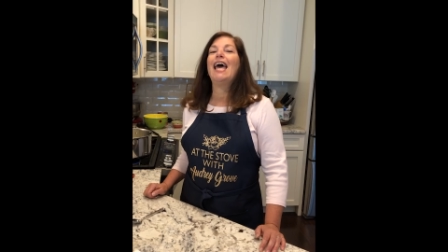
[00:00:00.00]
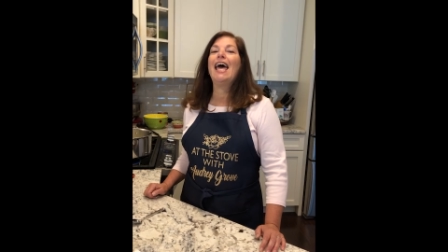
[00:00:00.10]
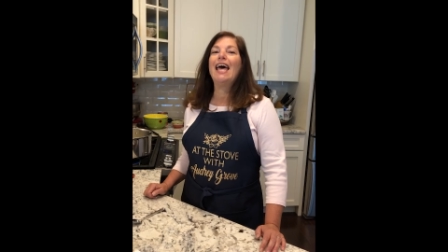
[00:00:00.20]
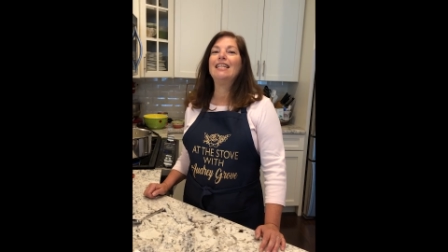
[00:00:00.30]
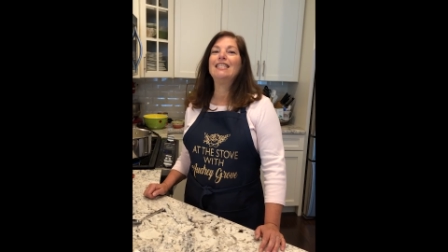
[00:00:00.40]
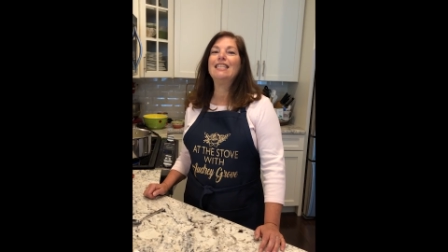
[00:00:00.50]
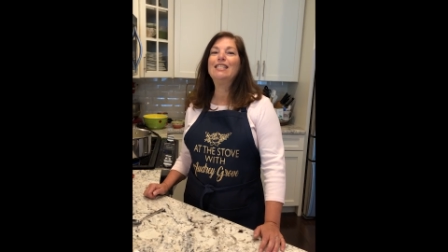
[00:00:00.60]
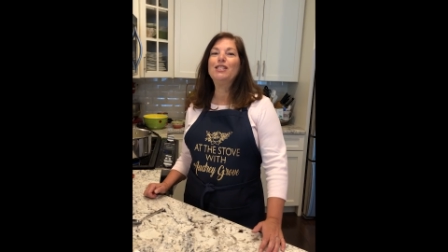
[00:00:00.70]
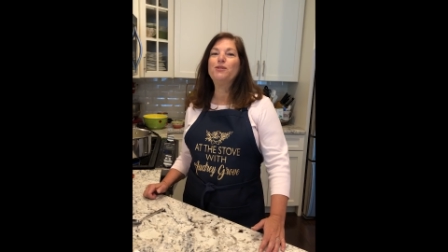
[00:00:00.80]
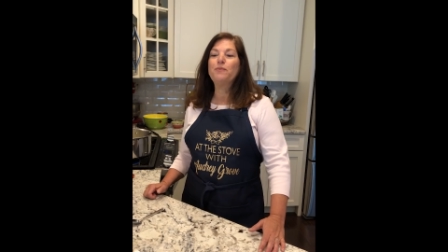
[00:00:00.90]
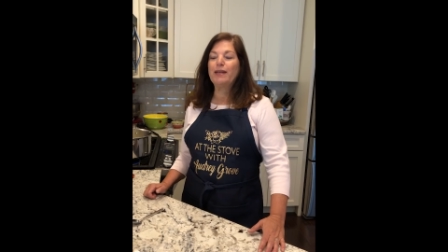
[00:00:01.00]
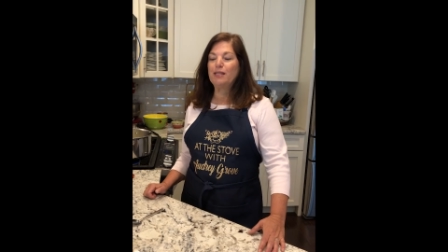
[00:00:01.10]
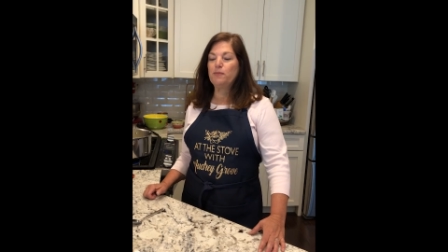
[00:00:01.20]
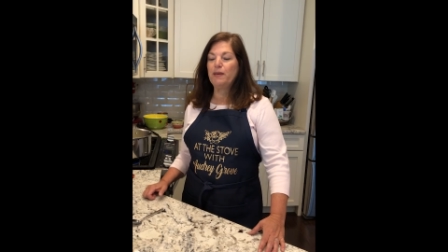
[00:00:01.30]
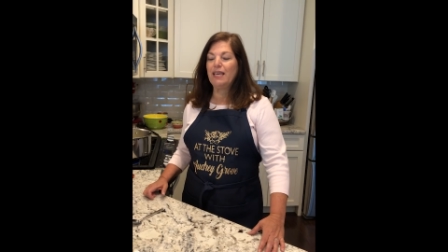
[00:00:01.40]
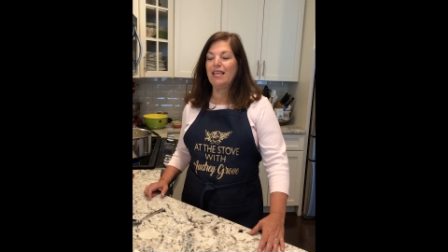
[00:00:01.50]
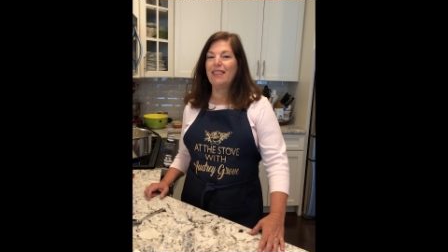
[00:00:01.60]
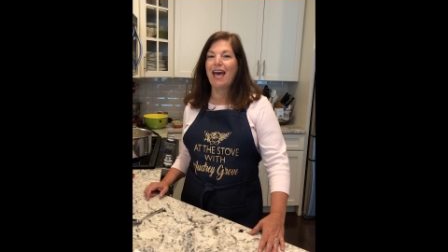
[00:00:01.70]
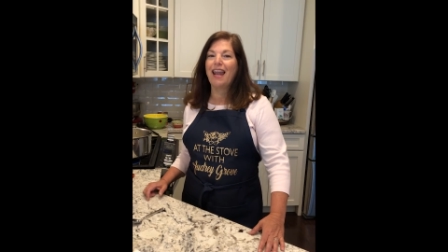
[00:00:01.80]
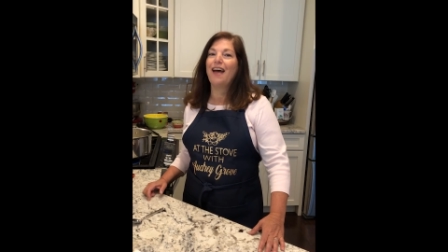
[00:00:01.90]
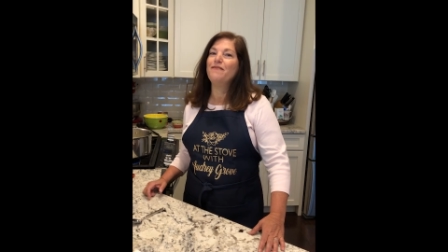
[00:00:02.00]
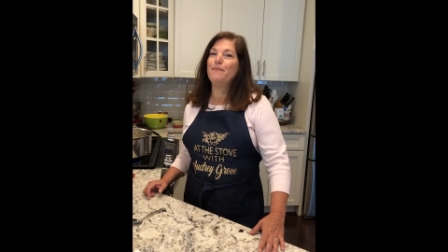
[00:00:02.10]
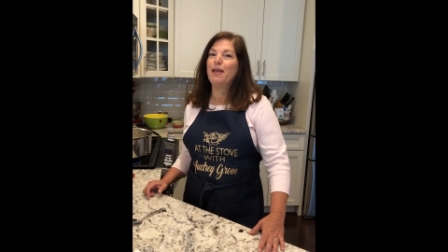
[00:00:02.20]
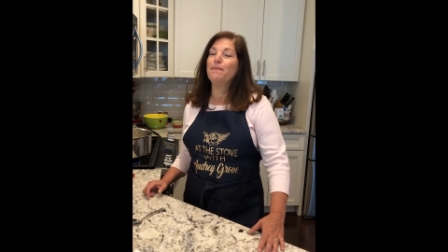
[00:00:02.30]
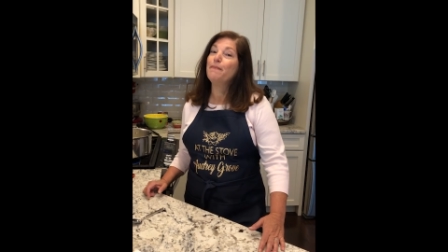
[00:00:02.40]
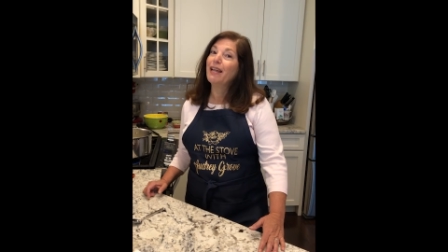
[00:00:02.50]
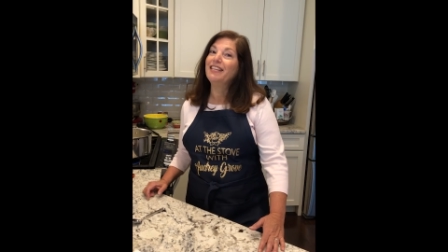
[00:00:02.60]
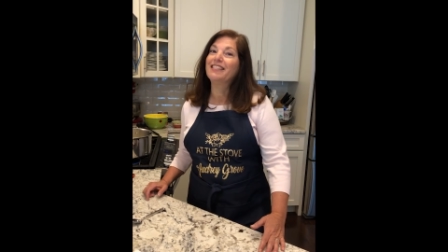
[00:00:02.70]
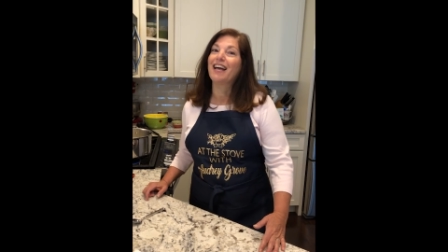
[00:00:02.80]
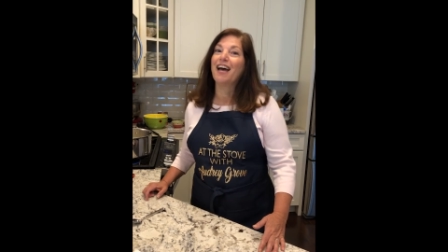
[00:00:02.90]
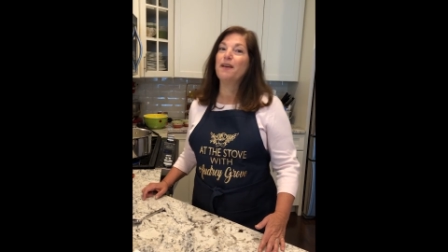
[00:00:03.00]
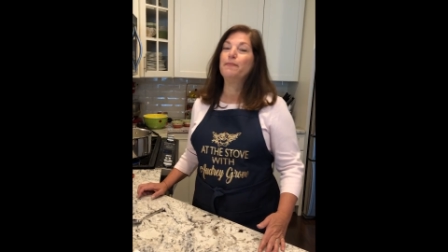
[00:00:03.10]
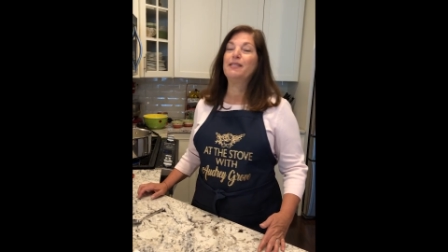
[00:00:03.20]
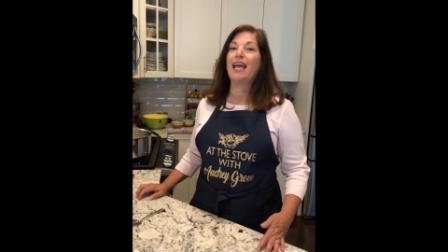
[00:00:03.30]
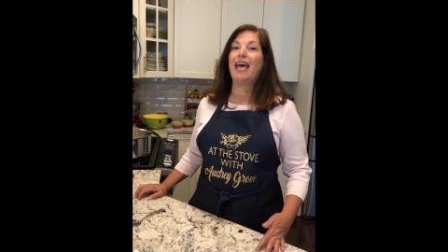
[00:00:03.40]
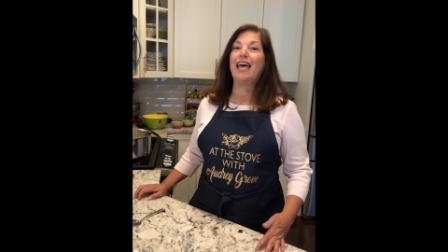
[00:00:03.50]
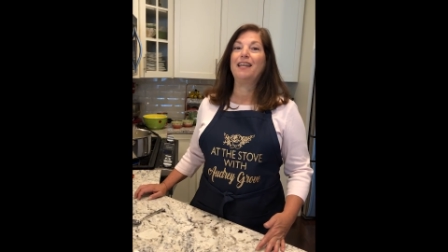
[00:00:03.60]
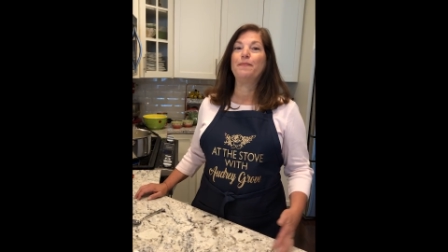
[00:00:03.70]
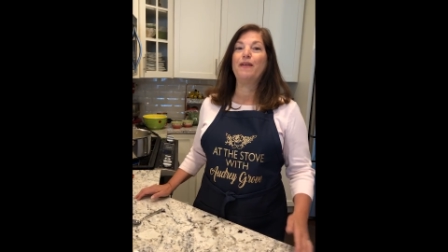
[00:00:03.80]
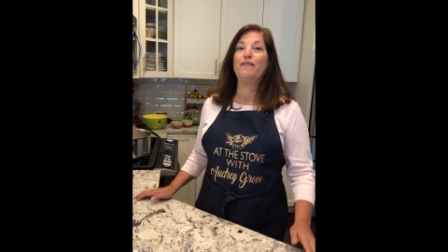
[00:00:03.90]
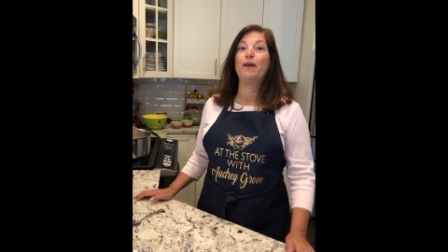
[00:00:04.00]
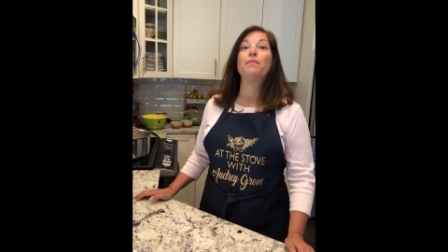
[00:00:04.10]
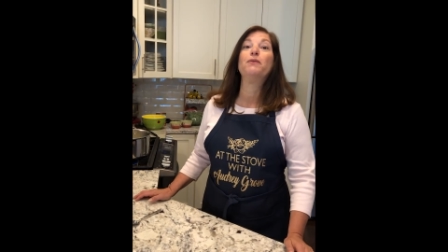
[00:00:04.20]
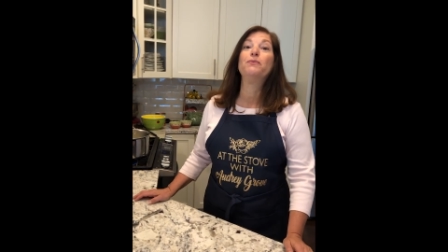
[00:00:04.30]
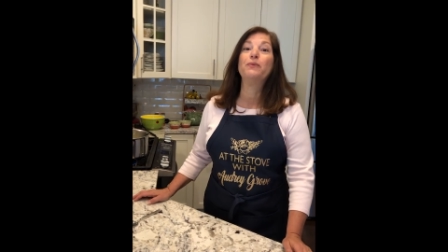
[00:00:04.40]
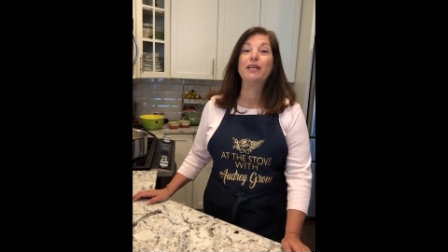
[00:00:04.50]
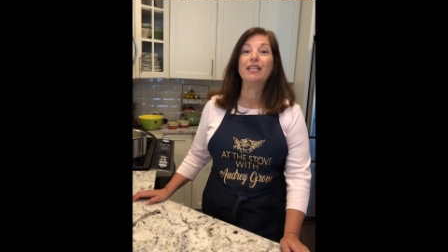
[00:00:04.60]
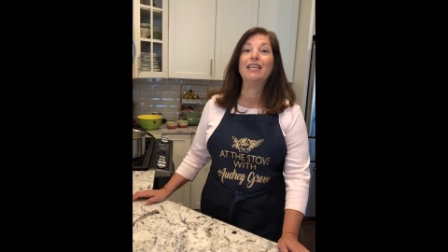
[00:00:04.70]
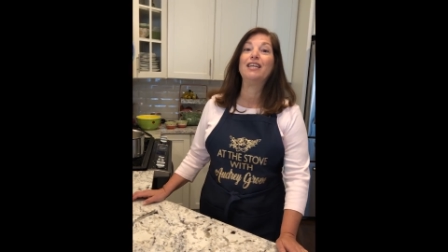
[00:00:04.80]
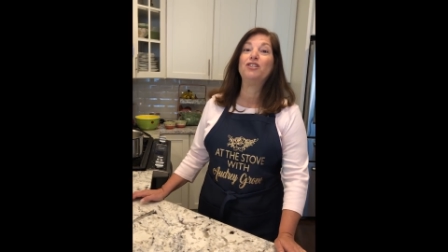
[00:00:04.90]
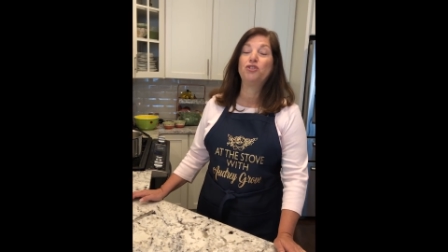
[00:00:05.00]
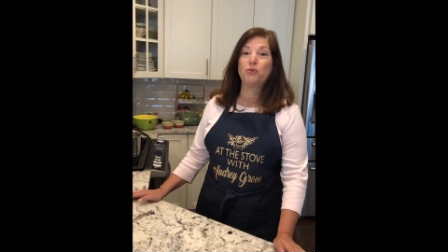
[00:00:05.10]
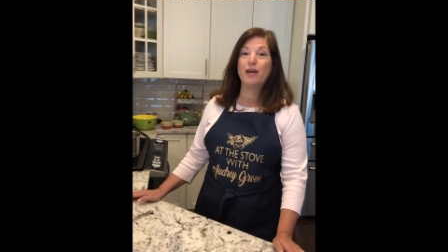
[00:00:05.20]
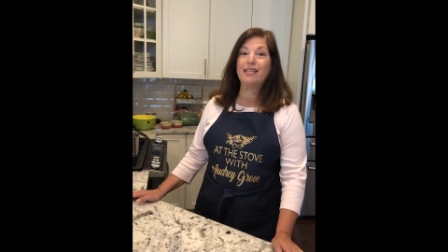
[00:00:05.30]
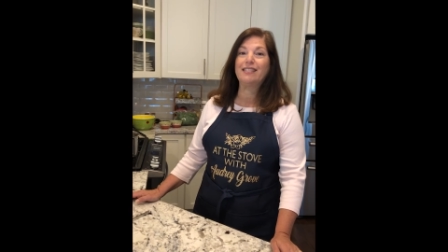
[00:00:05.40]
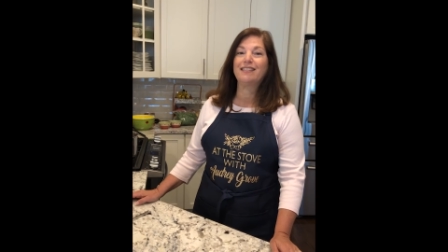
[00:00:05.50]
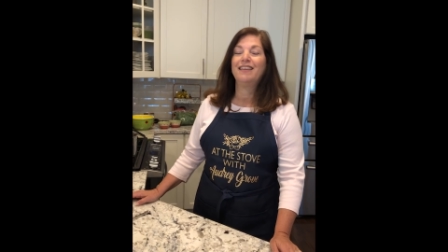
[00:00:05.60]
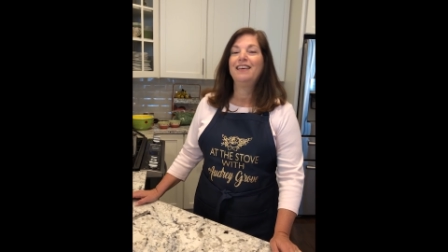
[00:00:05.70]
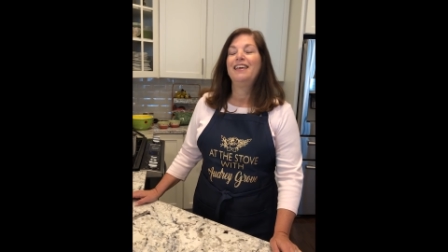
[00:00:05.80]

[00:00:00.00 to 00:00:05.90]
And this is a recipe that I've made many times and my family really enjoys.